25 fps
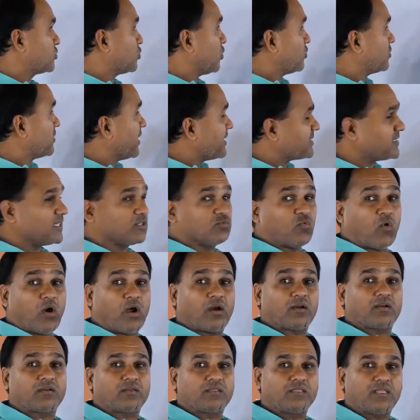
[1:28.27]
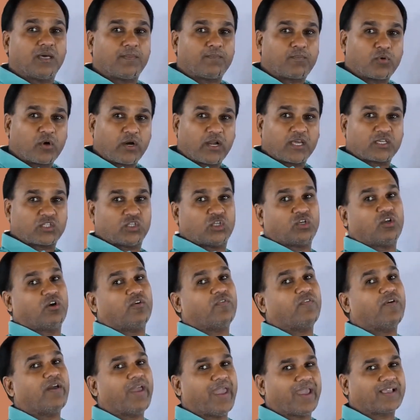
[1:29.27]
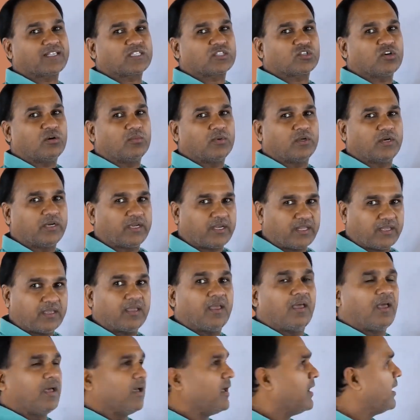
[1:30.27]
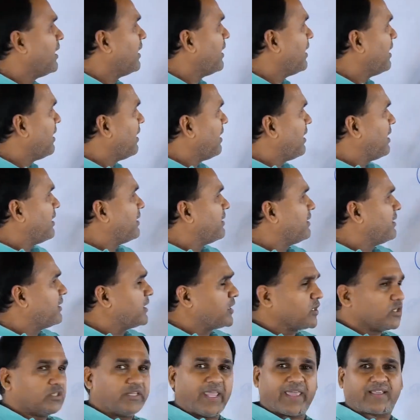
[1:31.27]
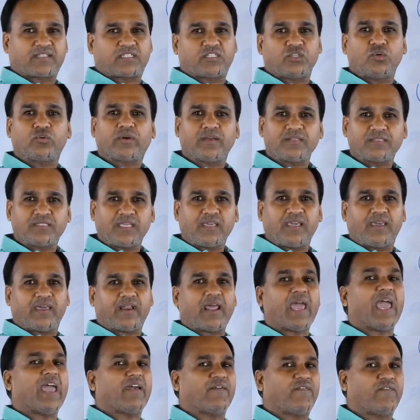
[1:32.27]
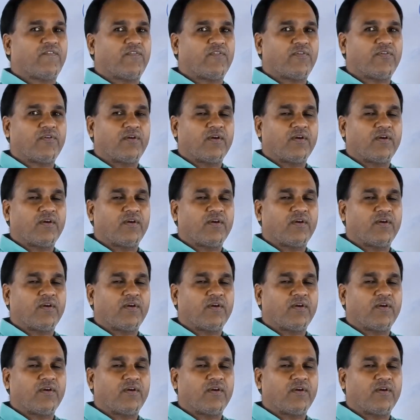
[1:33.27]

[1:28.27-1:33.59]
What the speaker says: So this is what? The production of X commodity. Next, you can see here F.